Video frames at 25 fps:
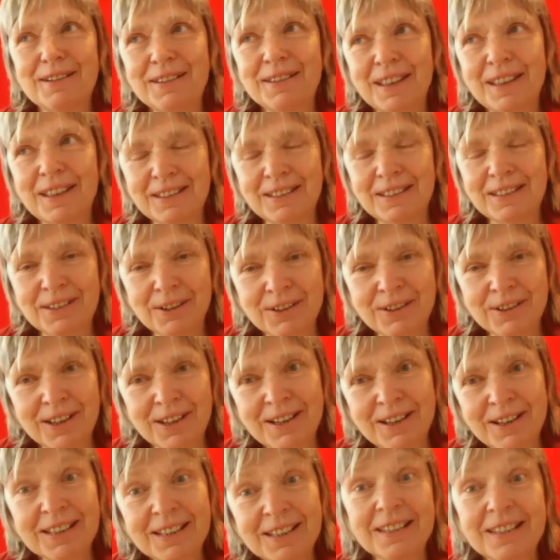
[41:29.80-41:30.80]
the
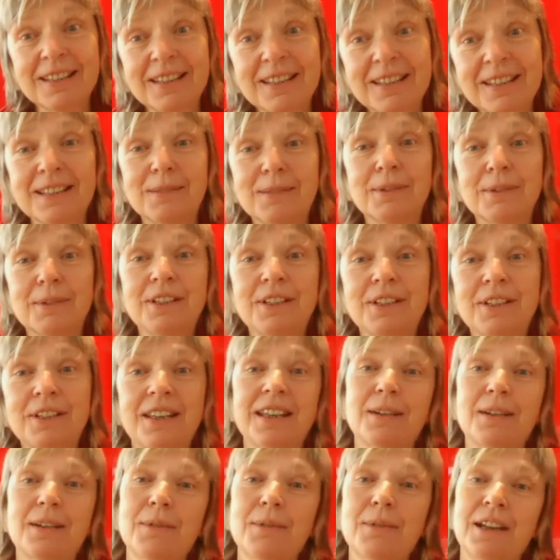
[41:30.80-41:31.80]
listeners will take
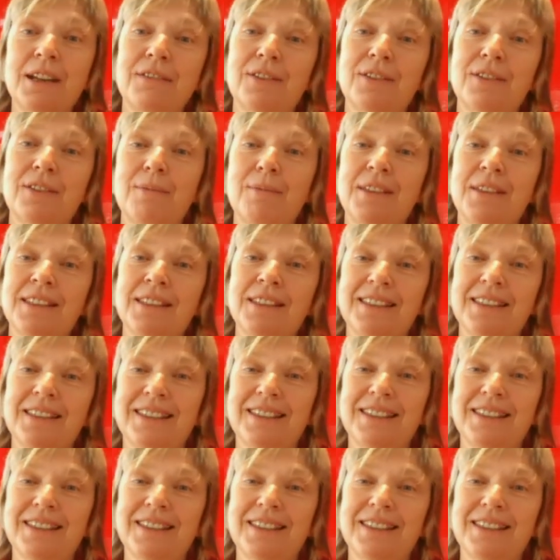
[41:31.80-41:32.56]
away from this